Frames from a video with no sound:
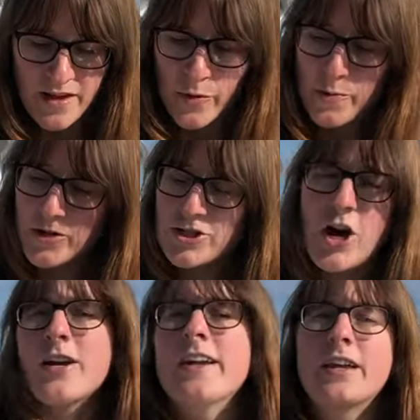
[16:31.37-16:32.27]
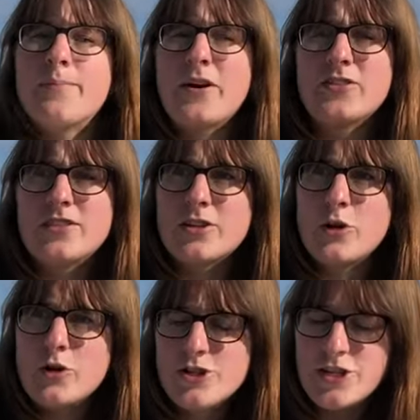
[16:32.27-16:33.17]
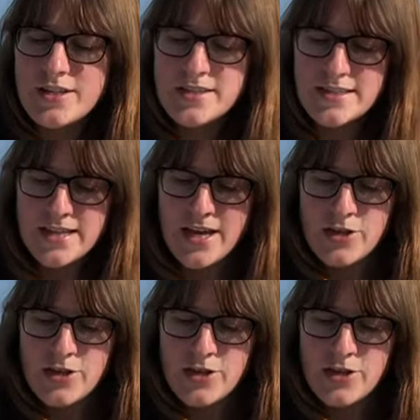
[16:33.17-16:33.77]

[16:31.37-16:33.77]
When we're talking about the cushions,